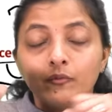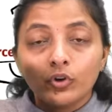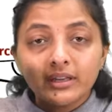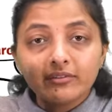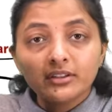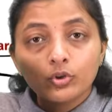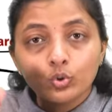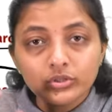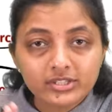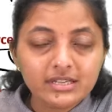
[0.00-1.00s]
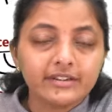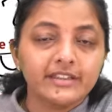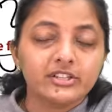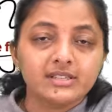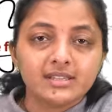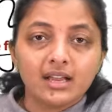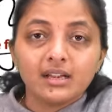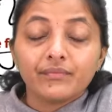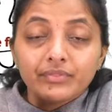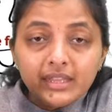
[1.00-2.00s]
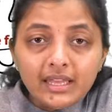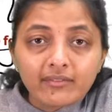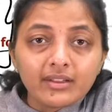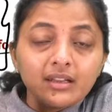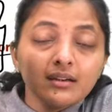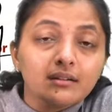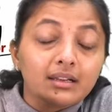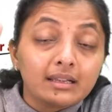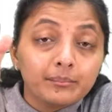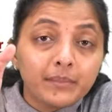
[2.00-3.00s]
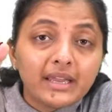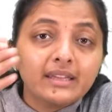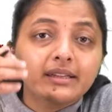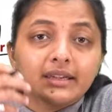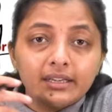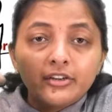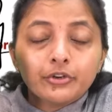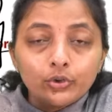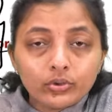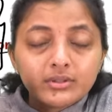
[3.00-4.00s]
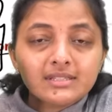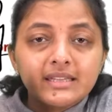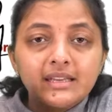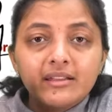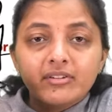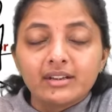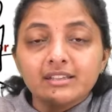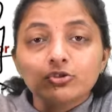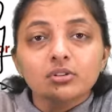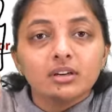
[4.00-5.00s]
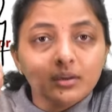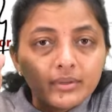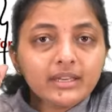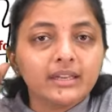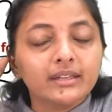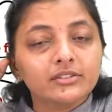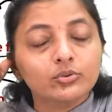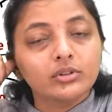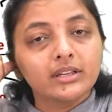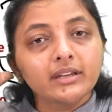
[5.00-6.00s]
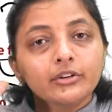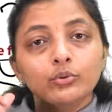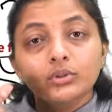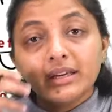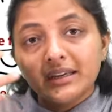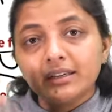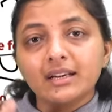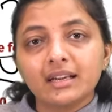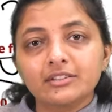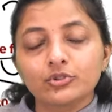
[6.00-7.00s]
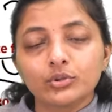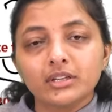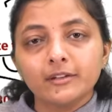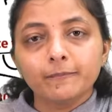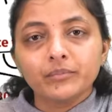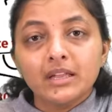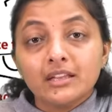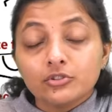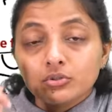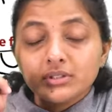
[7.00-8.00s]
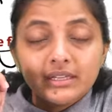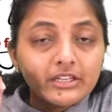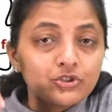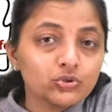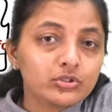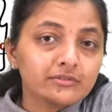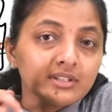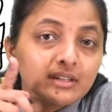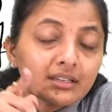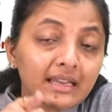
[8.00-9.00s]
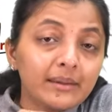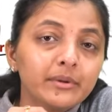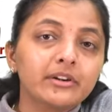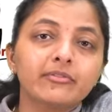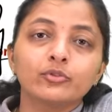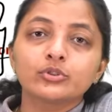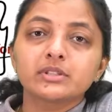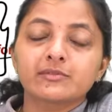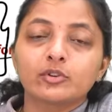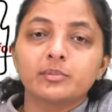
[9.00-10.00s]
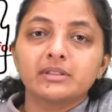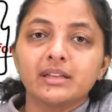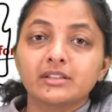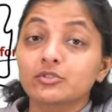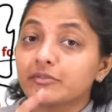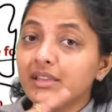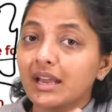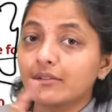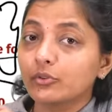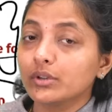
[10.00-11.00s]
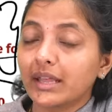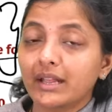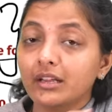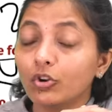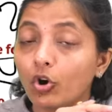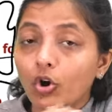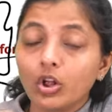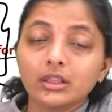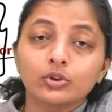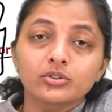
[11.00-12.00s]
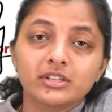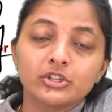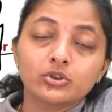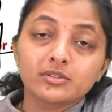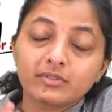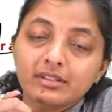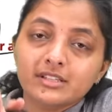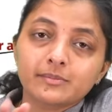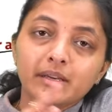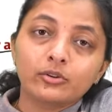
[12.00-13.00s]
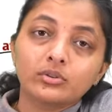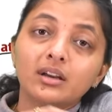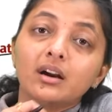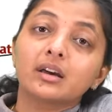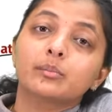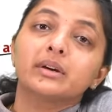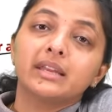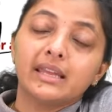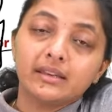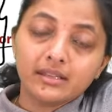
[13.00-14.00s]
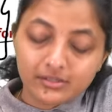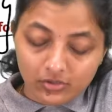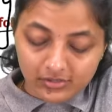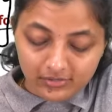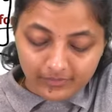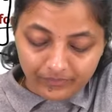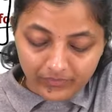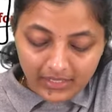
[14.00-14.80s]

whatever the coastal regions are, they will migrate due to the sea level rise to the urban areas only, to the hinterlands only. So the issues of the climate refuges would be there. So we have to tackle all those issues with respect to the urban areas also.